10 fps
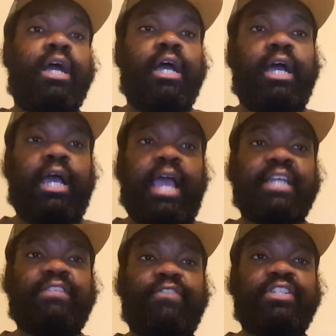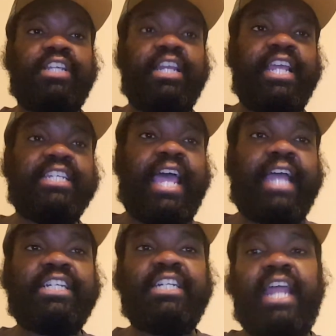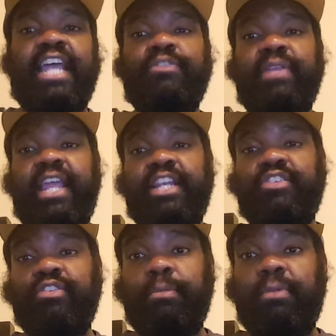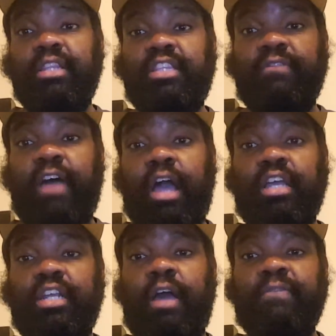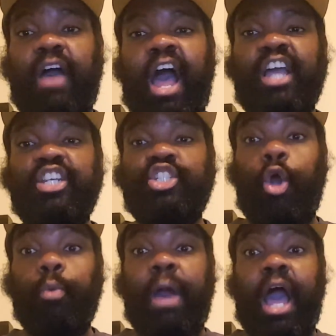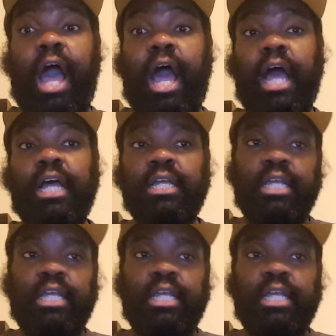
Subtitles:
As for Sunday's action, as we enter the month of October.